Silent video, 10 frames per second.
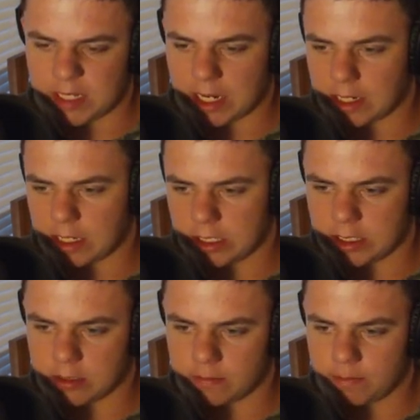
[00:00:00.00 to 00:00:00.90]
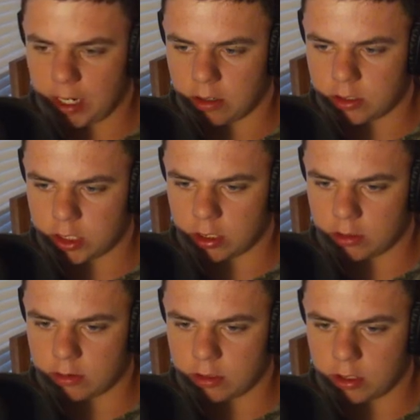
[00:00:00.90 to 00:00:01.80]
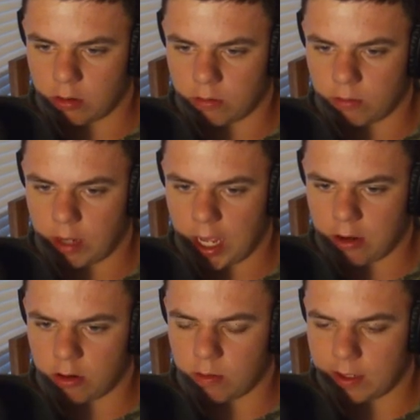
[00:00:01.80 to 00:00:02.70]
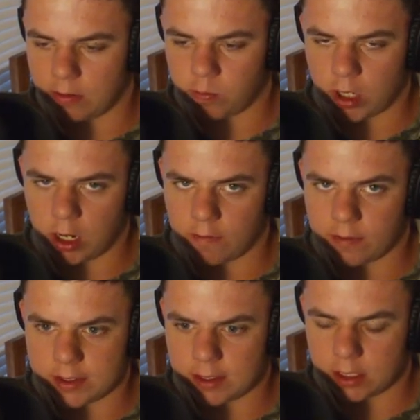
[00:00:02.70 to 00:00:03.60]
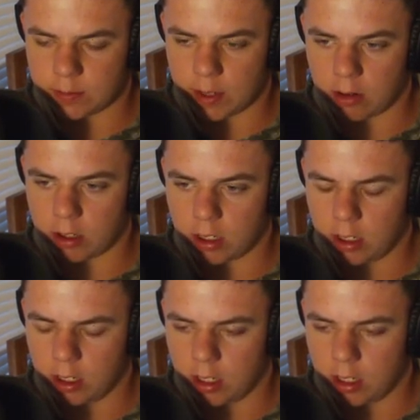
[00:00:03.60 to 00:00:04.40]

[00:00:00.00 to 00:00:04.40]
technically the power should go out, or we run off the city's power.